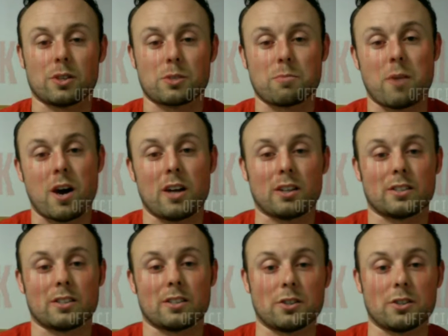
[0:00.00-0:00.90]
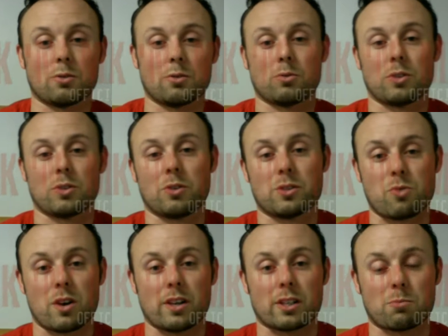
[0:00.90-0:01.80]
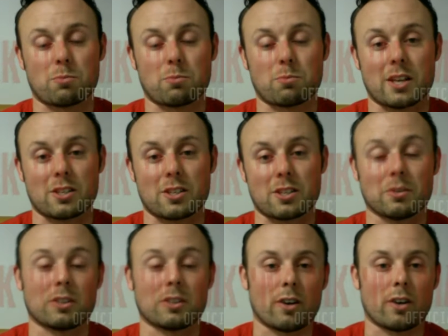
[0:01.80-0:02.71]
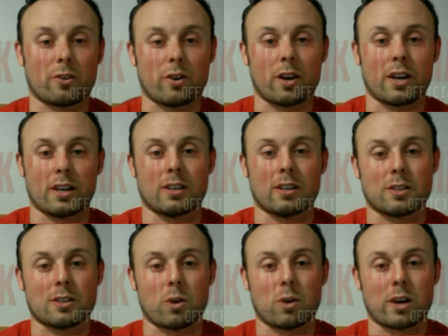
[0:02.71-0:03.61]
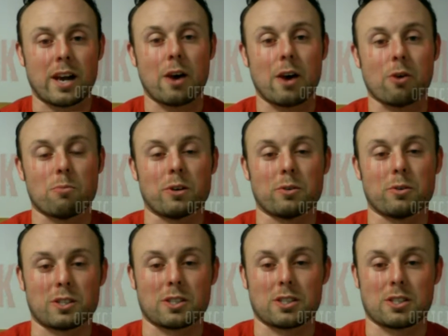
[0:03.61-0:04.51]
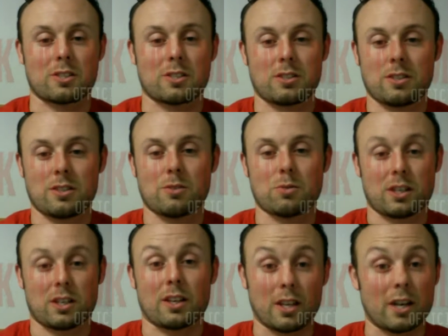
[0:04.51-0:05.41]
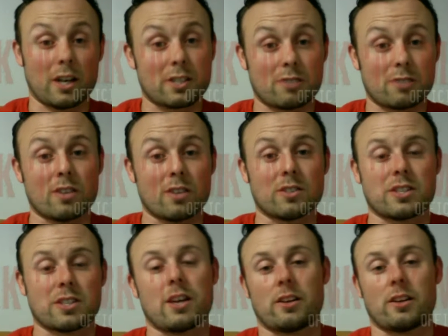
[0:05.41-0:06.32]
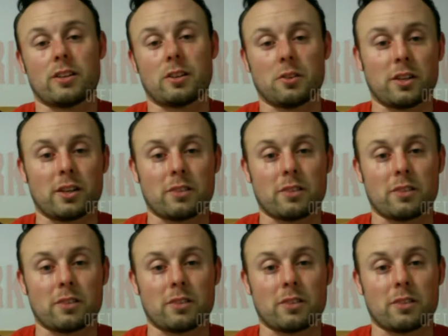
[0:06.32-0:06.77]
spotlight to do, his running splash. And granted, it didn't work out, but it was like they're front and center, they're.